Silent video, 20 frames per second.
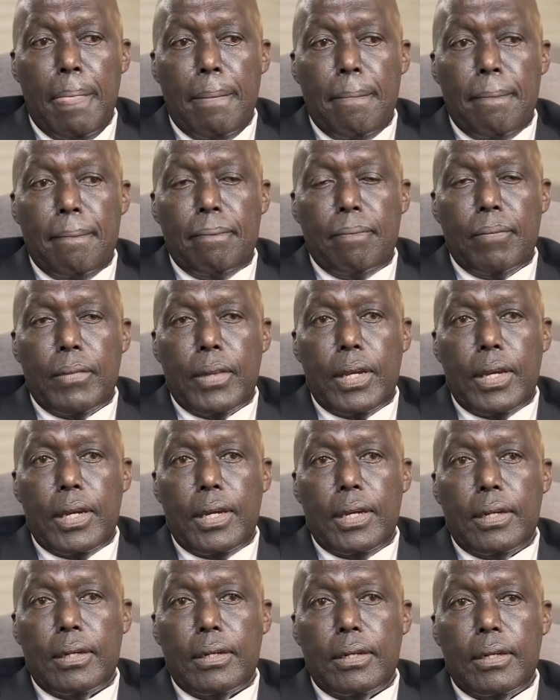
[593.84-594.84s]
Sorry,
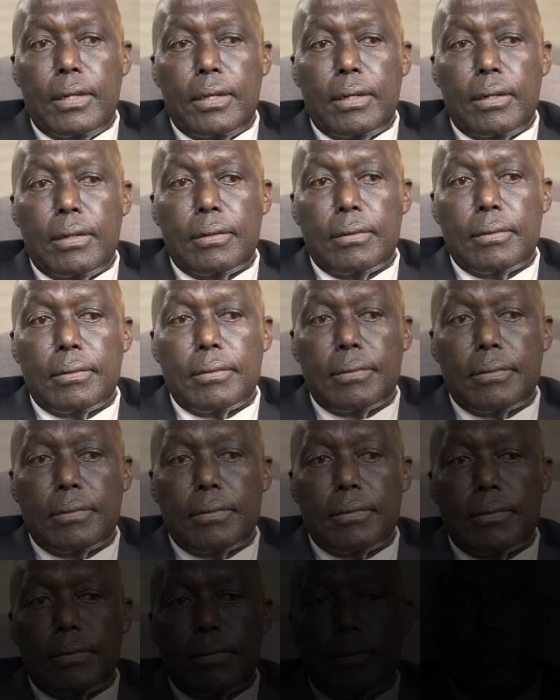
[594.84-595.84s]
sorry and, about uh, that.
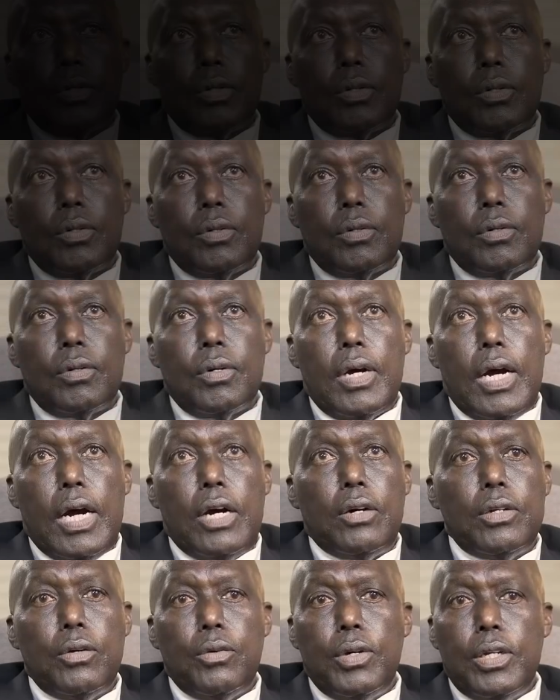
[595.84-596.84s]

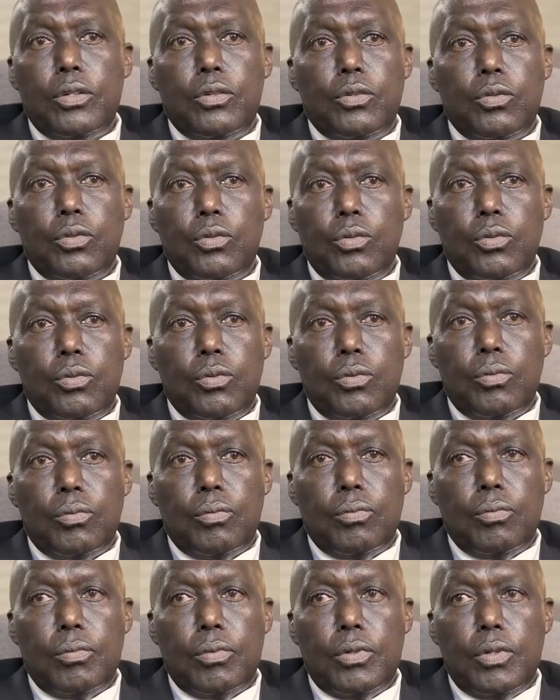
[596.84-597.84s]
I only went to
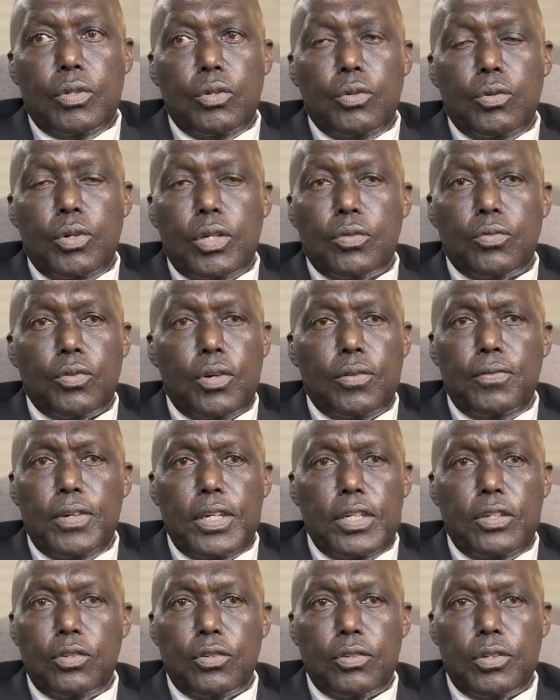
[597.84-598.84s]
US for a
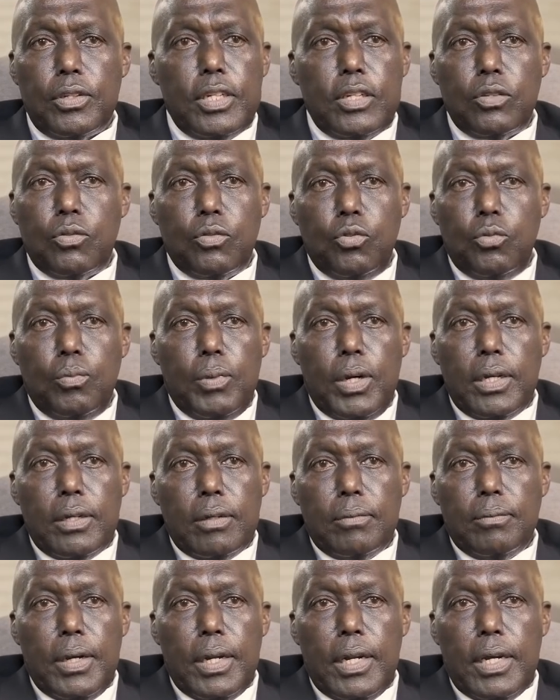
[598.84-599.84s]
very short, just to do
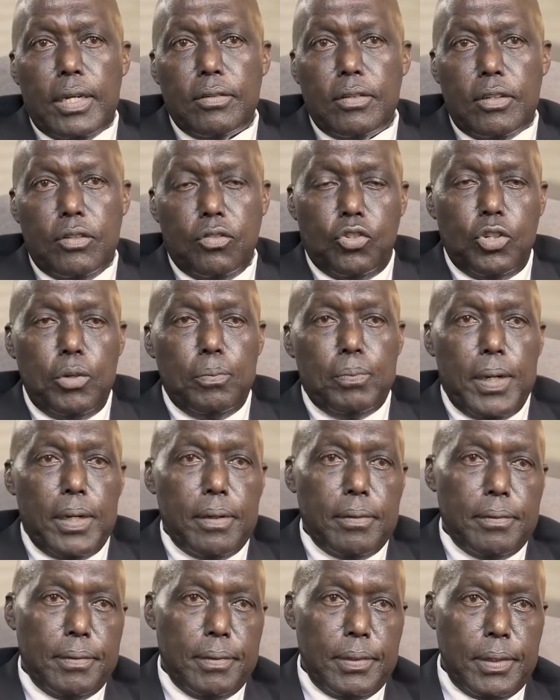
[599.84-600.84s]
my, my license, stripper.
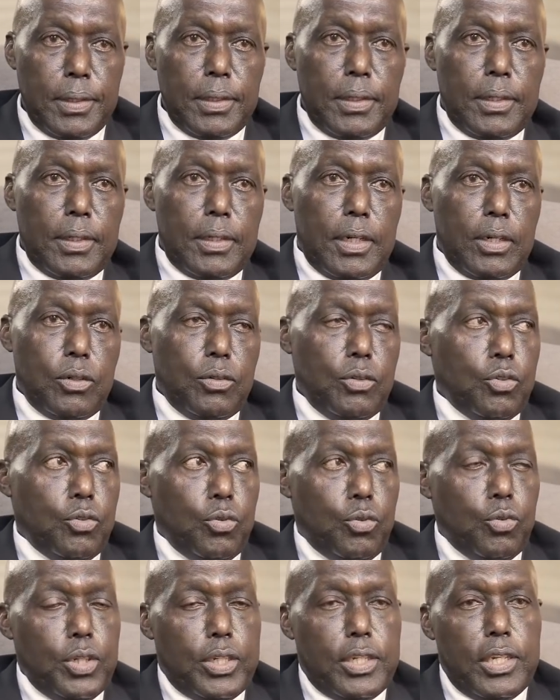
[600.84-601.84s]
Yeah. I, uh, you
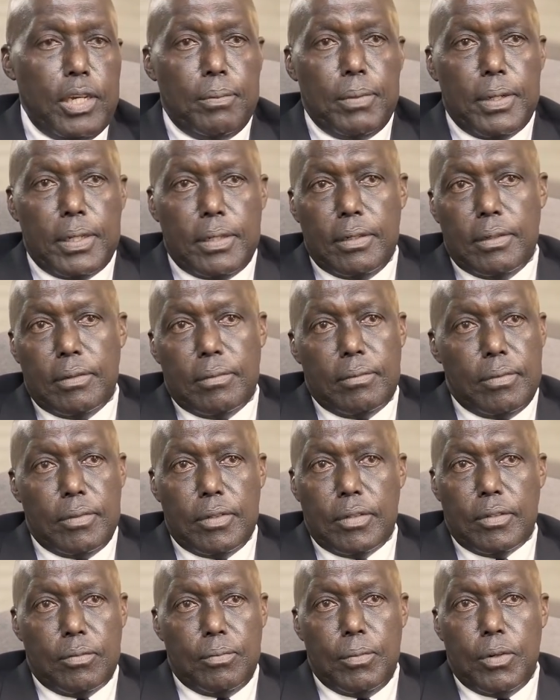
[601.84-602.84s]
could do it here, but
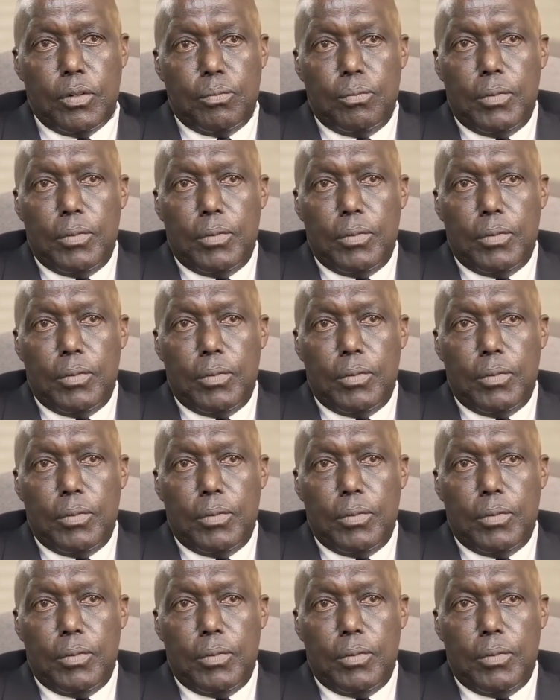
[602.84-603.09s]
it's more,